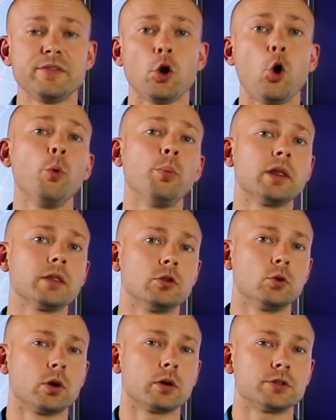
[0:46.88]
and even opening the
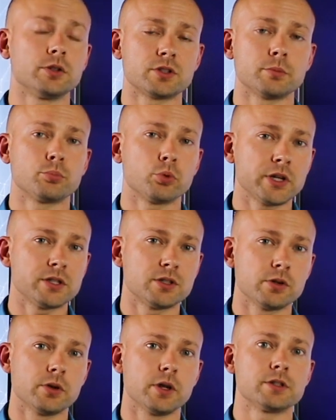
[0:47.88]
door to some pretty
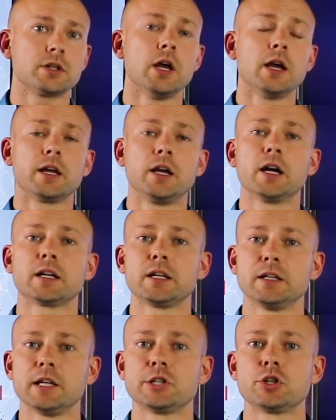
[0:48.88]
serious gut
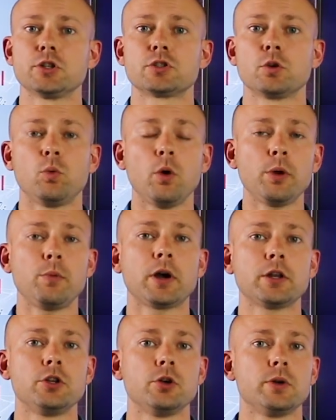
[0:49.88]
conditions. So what we
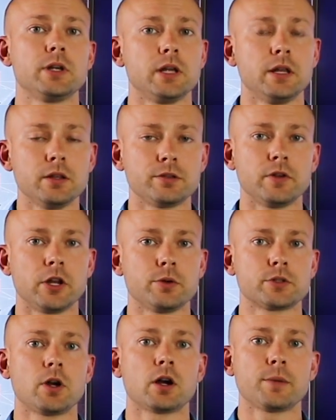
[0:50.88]
want to do in this video
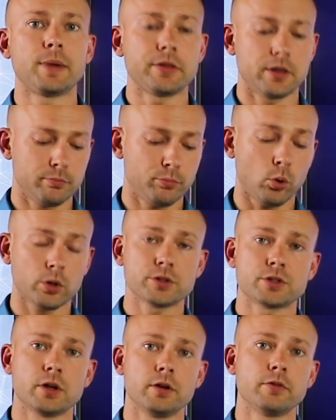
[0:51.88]
is talk about the
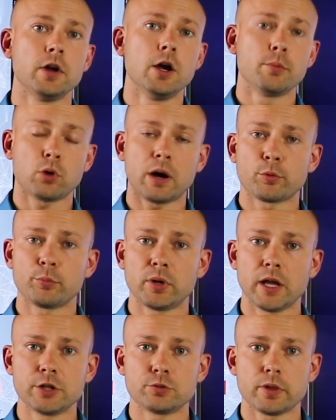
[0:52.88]
importance of proper
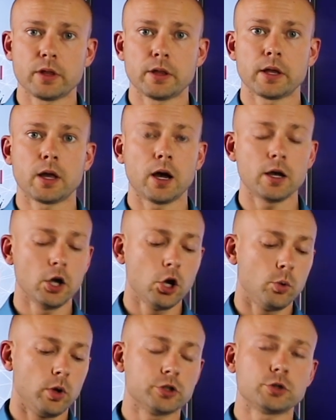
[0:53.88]
pH within the gut.
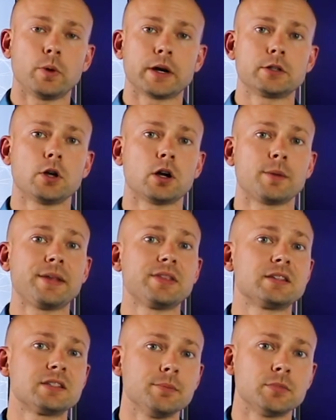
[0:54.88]
We also want to talk about the
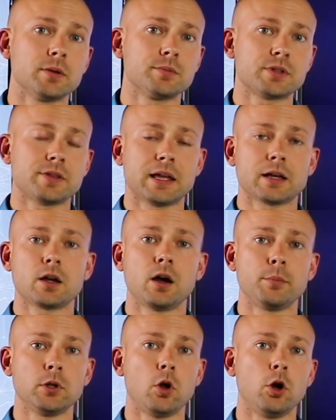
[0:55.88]
symptoms that
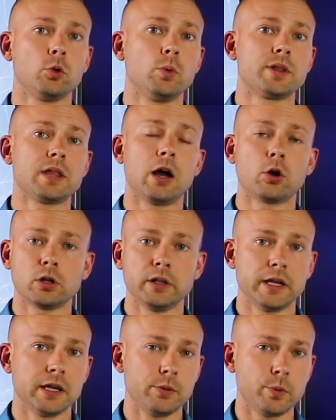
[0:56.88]
come along with
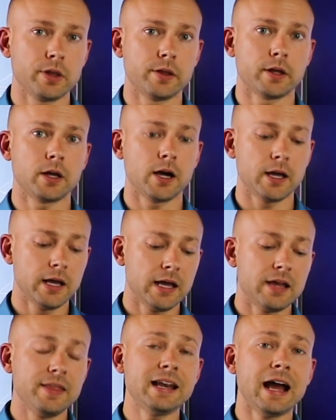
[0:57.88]
alkalinity within the gut
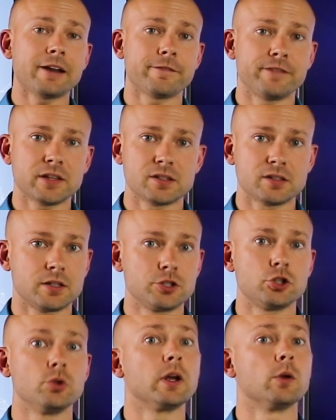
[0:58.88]
and then how to fix this
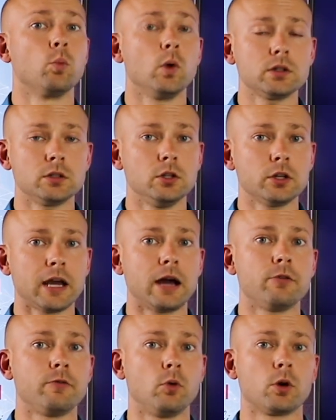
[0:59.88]
issue and what to look
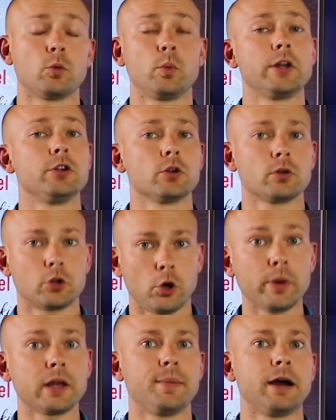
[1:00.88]
out for when you're
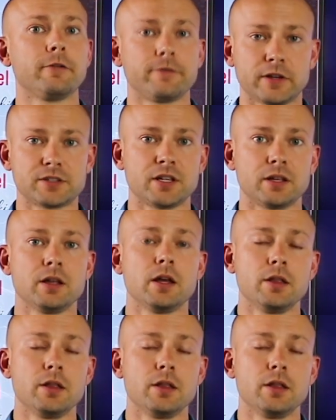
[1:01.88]
going about fixing